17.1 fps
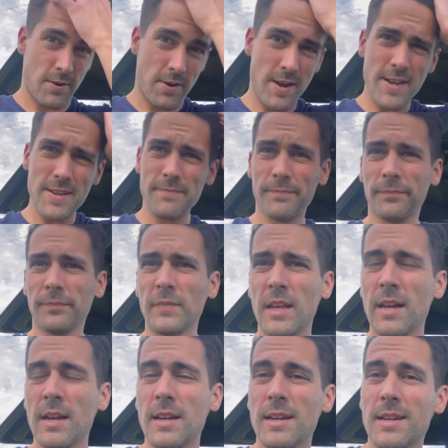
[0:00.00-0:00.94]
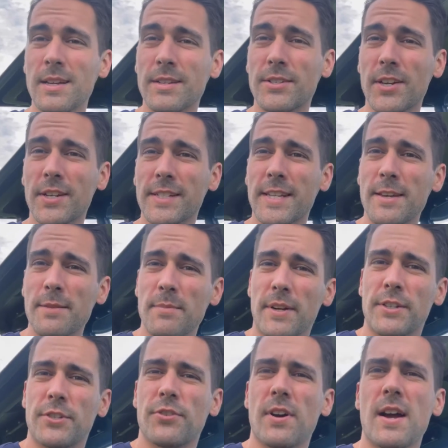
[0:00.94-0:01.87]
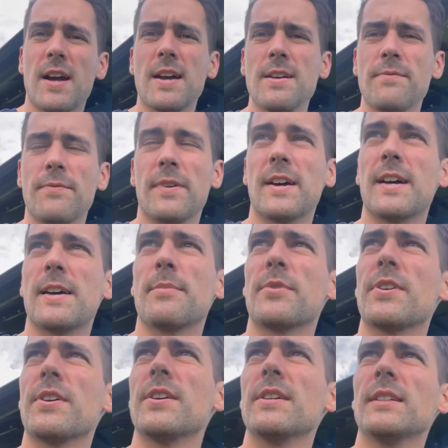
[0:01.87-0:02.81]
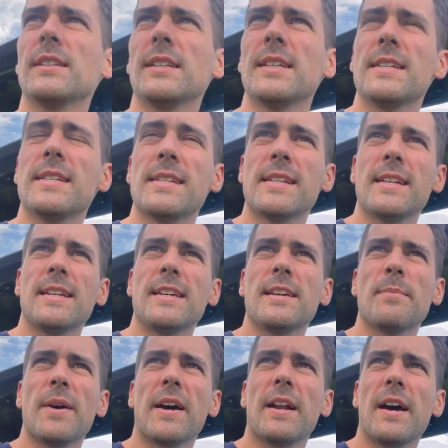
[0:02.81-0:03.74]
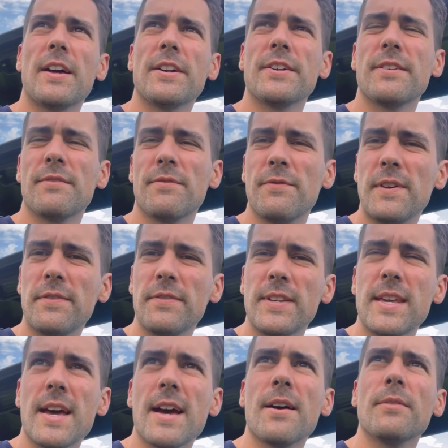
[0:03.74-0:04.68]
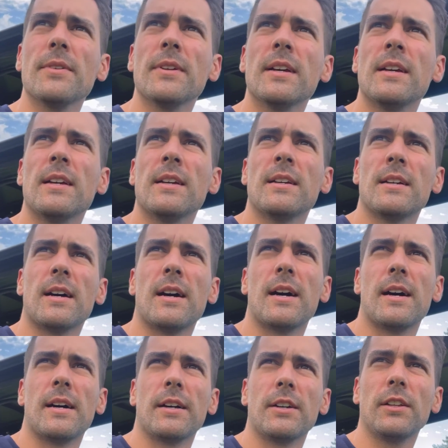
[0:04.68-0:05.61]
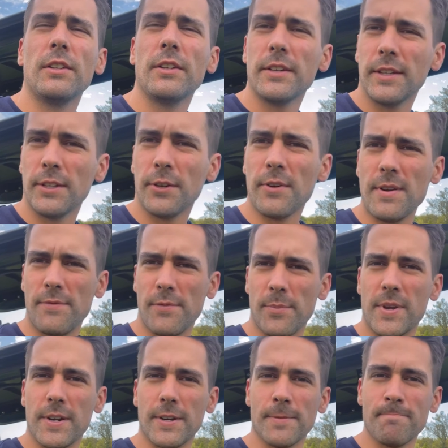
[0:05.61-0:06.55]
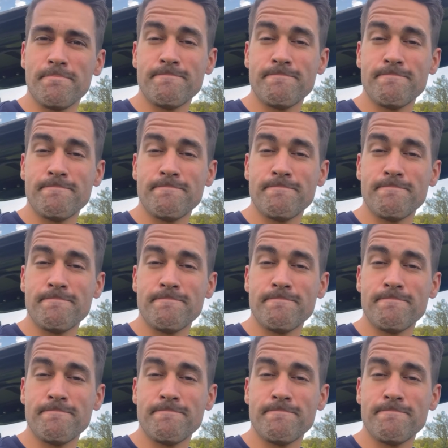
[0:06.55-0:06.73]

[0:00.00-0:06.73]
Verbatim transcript: All right, just hit my drive. I am currently sitting about 150 out. Uh, good look at the green from here.